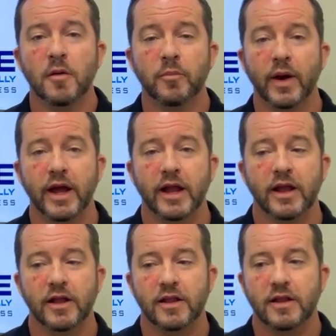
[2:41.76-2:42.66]

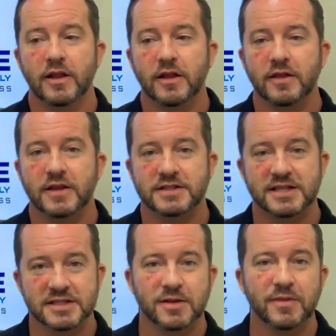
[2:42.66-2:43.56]
But the
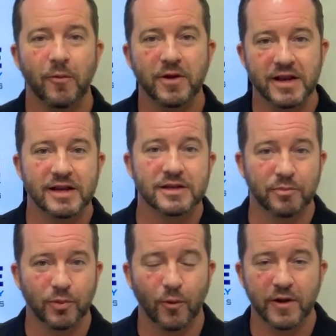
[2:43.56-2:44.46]
system that we
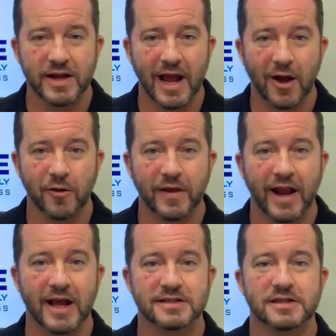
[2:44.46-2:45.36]
deploy now that
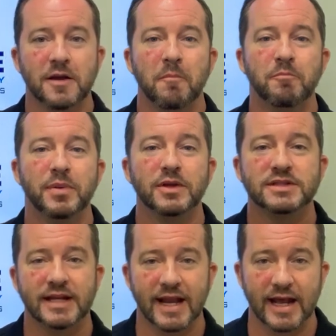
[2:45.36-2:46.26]
has
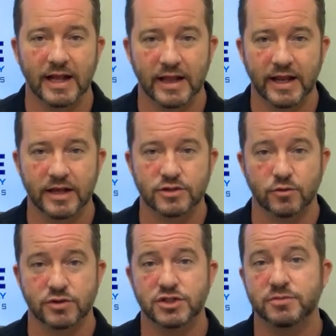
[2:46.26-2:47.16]
built-in analytics
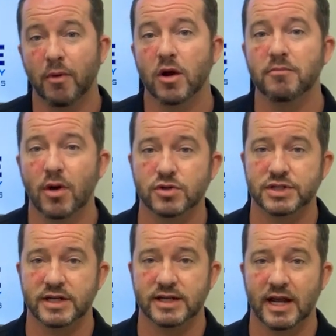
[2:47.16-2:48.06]
or smart
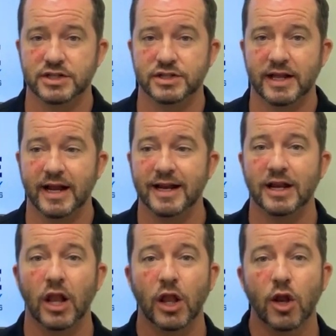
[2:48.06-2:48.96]
motion detection that can
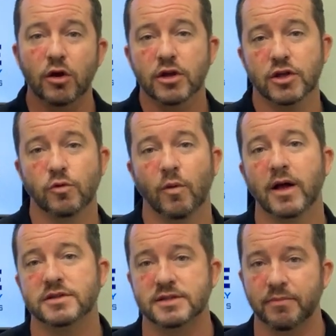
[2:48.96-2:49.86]
alert you
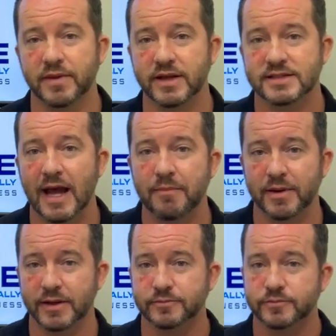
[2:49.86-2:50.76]
while something is happening.